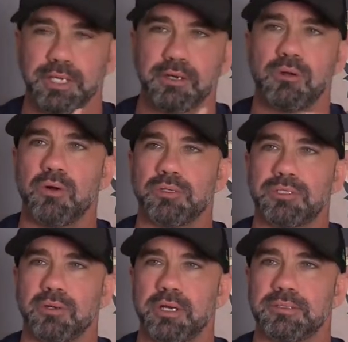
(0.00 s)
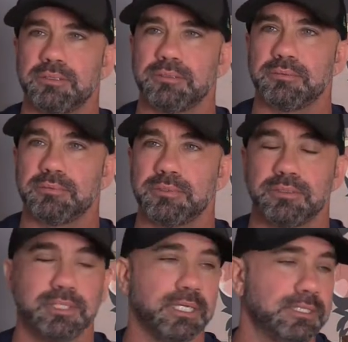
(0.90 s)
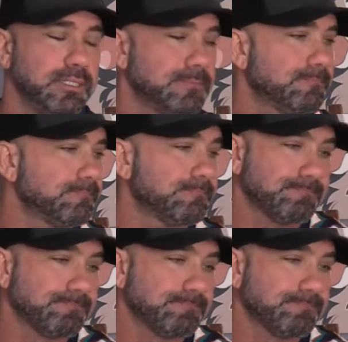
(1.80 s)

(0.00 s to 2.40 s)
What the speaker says: in a row to start the season.